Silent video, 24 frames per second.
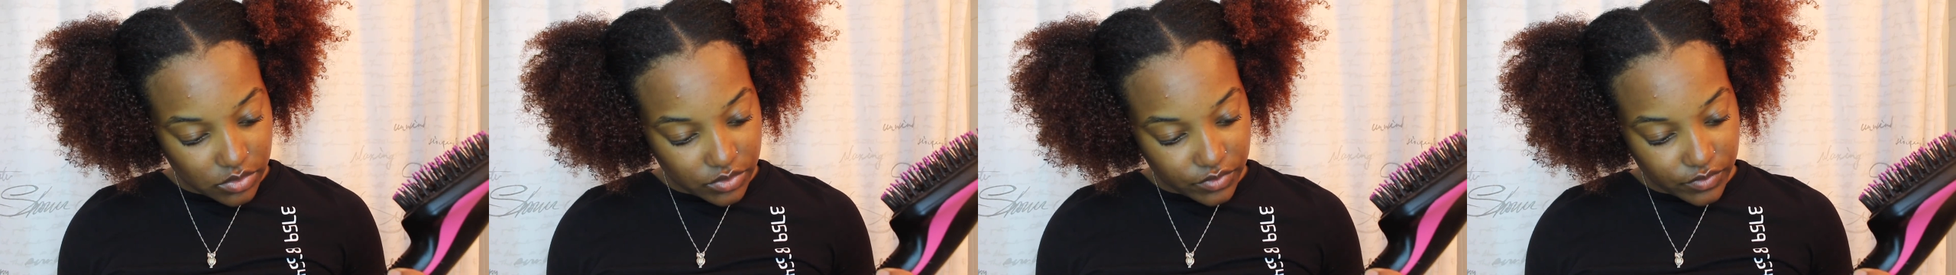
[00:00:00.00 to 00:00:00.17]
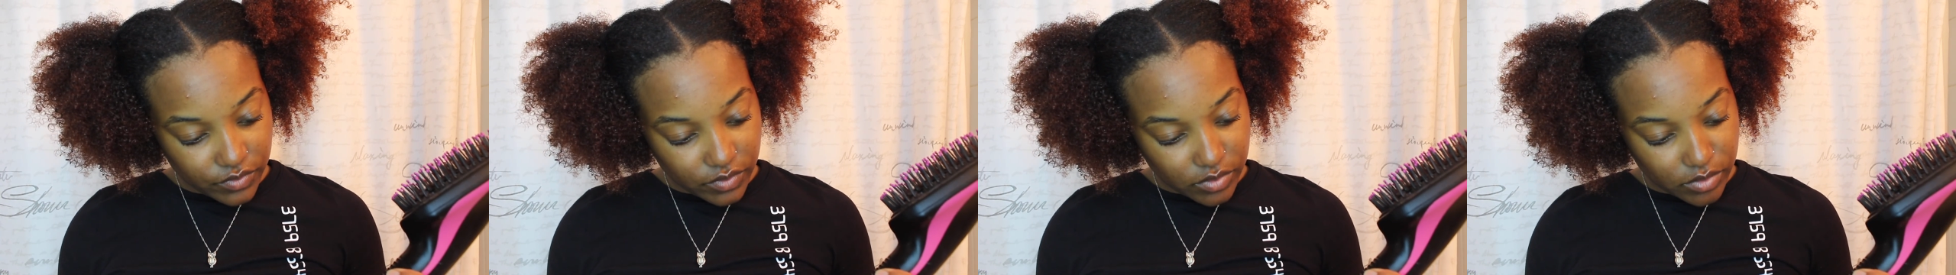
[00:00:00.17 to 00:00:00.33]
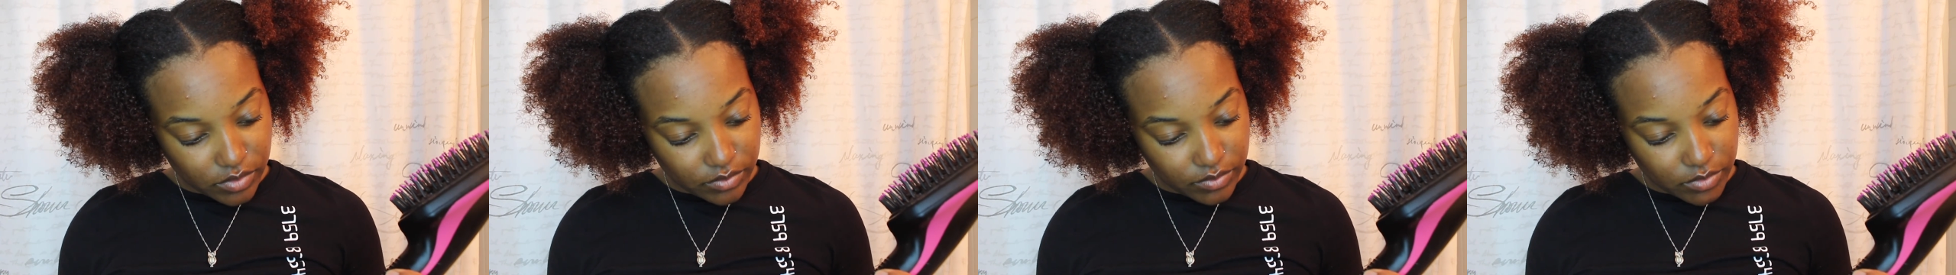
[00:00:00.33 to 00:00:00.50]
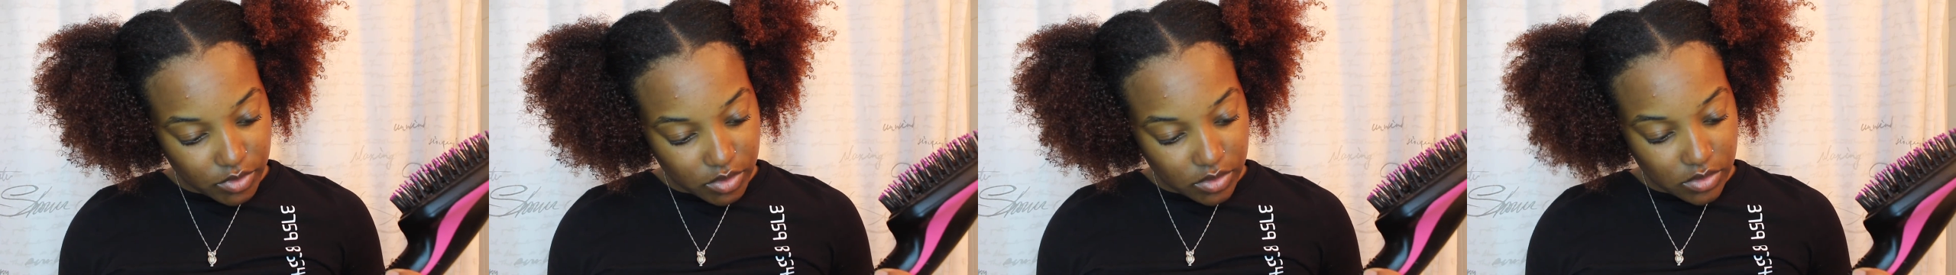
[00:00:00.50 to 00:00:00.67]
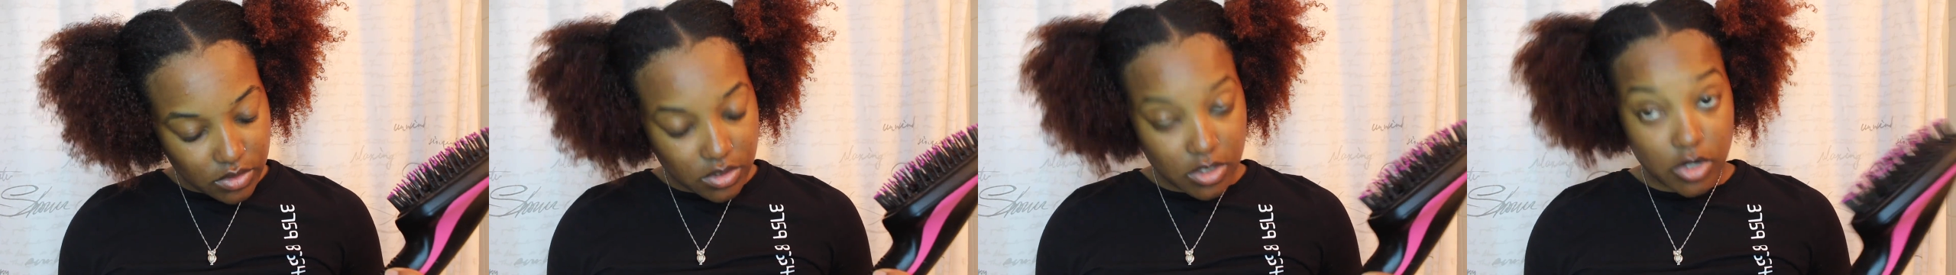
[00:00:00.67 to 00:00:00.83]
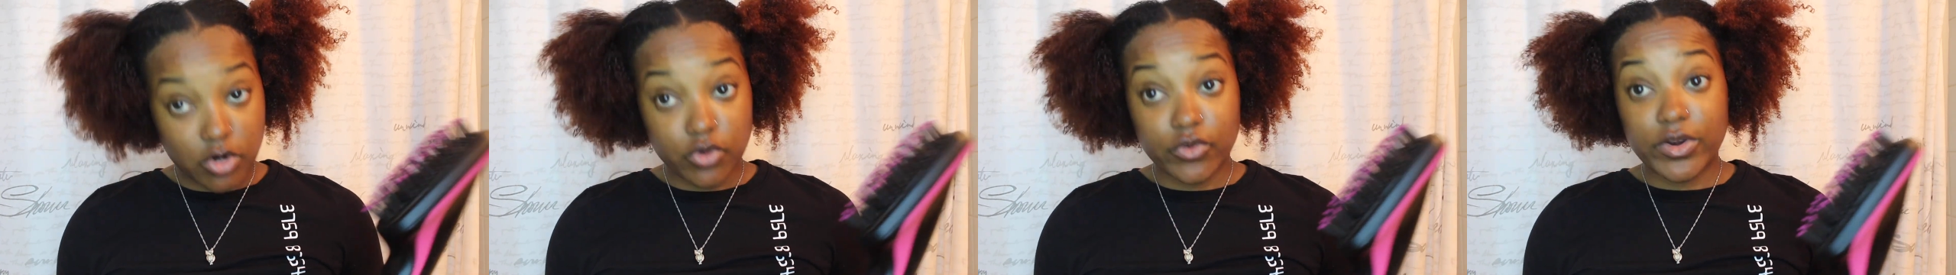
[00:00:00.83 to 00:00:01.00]
it's from.
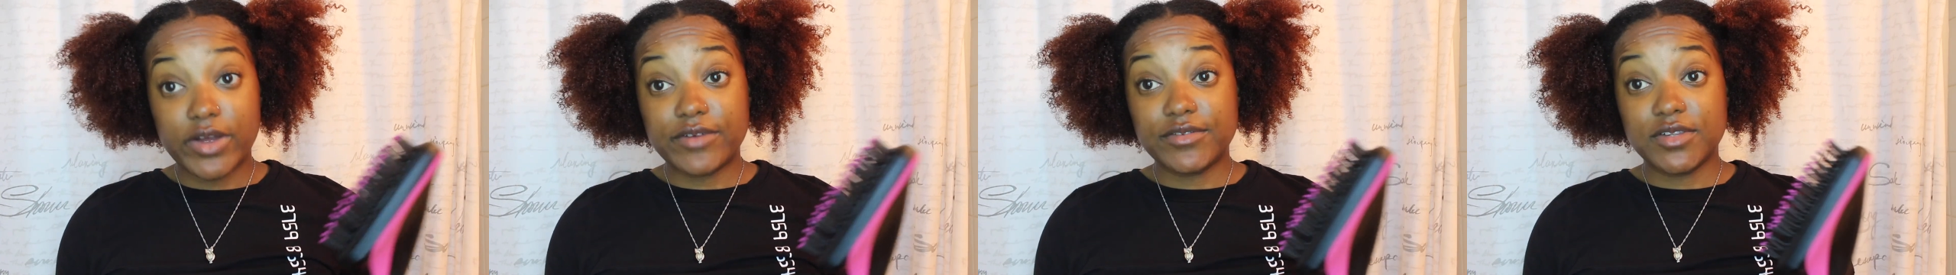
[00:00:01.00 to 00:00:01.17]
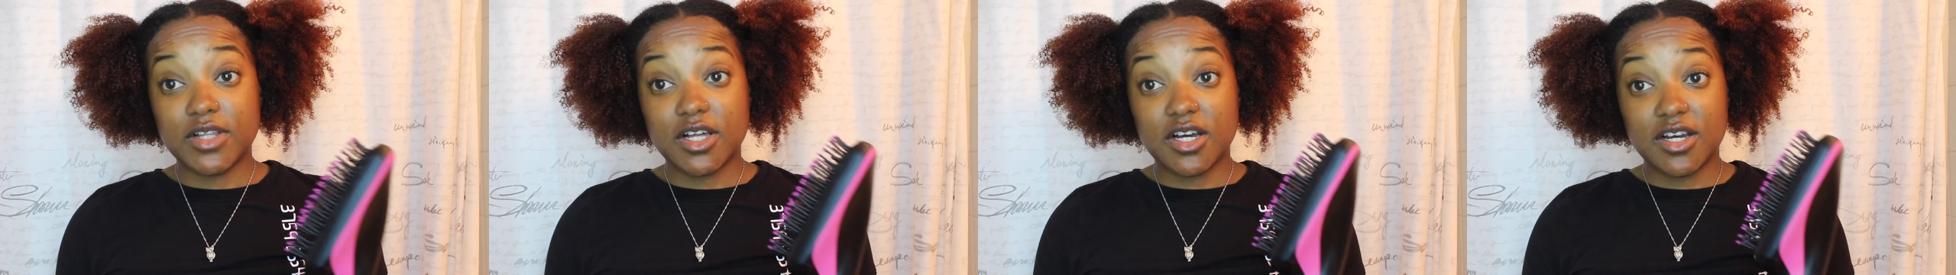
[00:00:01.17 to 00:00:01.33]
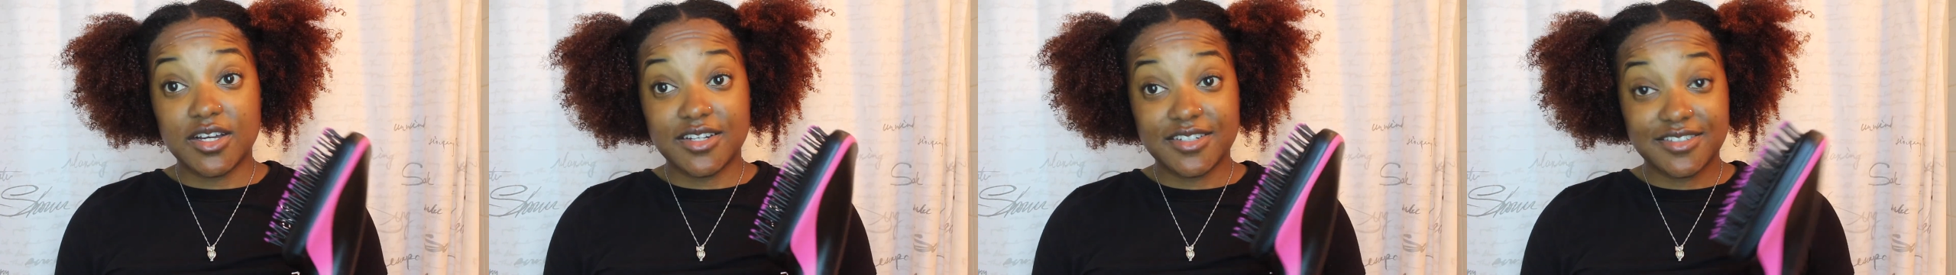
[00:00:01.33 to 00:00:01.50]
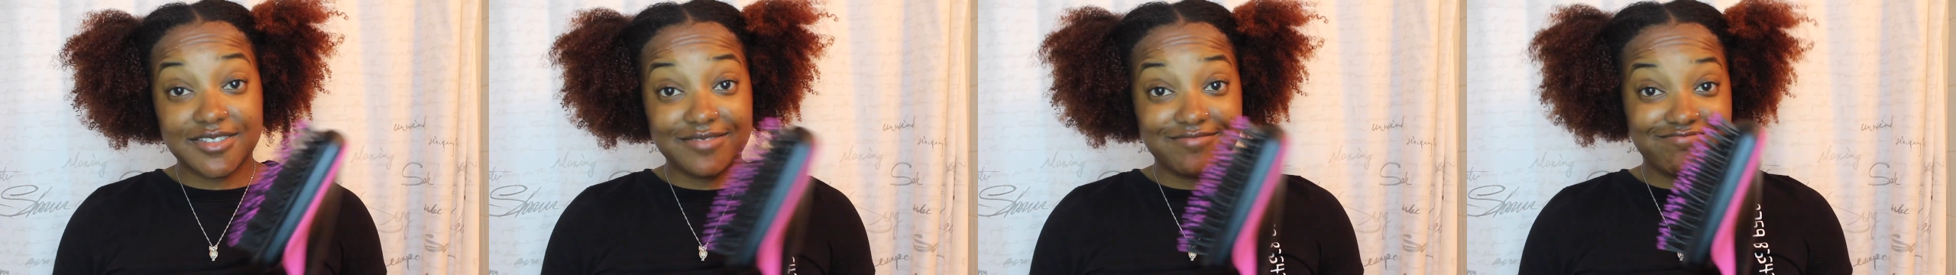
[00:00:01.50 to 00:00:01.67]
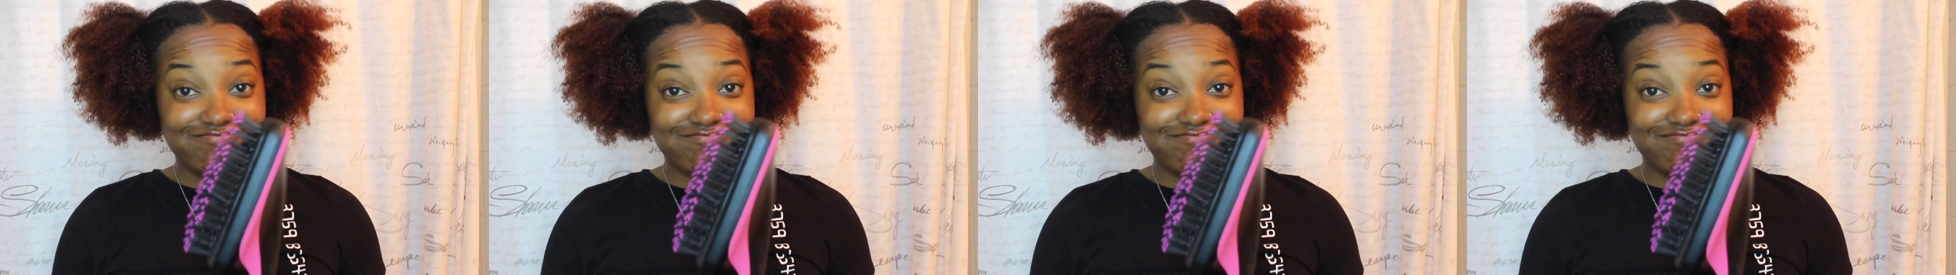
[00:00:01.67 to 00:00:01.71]
Oh, Revlon.